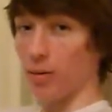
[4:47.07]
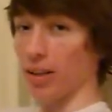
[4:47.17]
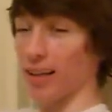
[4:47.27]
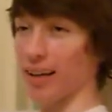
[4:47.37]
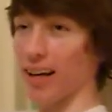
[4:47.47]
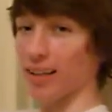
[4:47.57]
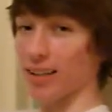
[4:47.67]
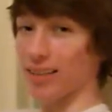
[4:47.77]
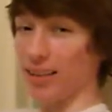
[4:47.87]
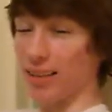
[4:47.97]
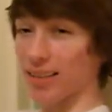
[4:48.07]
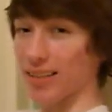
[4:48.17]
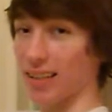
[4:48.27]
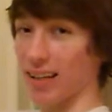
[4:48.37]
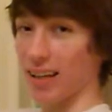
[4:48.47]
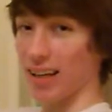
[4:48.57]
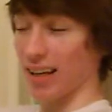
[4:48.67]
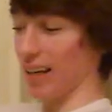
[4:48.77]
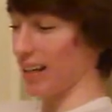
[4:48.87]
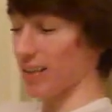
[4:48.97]
like God does to us,
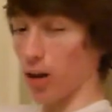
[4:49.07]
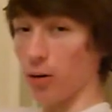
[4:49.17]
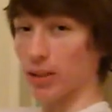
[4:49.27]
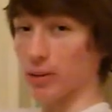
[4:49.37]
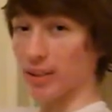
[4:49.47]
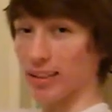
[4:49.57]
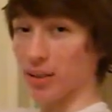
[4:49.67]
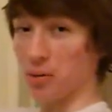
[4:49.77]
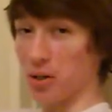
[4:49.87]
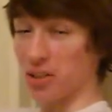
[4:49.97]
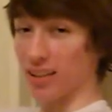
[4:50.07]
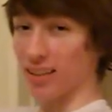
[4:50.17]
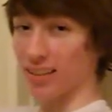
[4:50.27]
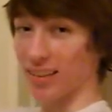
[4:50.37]
and he's always with us and watching us.